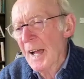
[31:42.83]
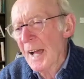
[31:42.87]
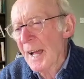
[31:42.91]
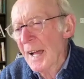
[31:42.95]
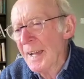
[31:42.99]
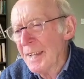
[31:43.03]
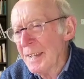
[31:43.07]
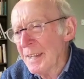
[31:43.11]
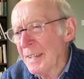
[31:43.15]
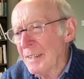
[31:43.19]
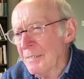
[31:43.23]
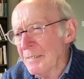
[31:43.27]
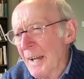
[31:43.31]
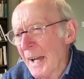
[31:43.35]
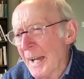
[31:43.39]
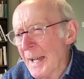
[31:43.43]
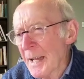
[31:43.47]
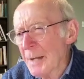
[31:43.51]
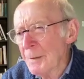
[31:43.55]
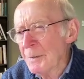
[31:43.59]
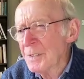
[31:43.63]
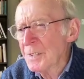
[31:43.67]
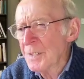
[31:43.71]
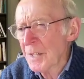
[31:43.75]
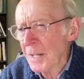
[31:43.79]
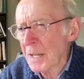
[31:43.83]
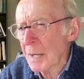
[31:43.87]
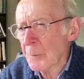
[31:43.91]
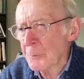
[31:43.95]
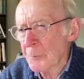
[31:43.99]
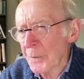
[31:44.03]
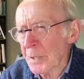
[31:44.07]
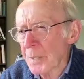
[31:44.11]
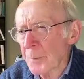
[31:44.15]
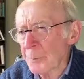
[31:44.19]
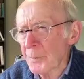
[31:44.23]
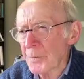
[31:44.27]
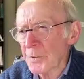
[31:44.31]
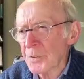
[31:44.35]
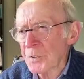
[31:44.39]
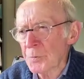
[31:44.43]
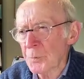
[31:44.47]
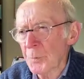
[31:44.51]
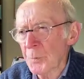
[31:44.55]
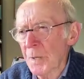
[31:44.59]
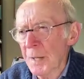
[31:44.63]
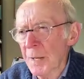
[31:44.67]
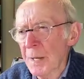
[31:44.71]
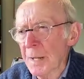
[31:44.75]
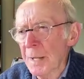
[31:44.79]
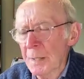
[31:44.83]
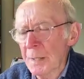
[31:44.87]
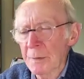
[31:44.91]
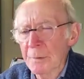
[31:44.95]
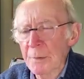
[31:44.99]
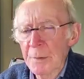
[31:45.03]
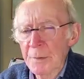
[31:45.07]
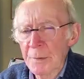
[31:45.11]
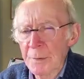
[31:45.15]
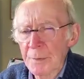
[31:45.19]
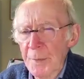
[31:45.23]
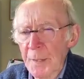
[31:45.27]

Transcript: I would take a bit of persuading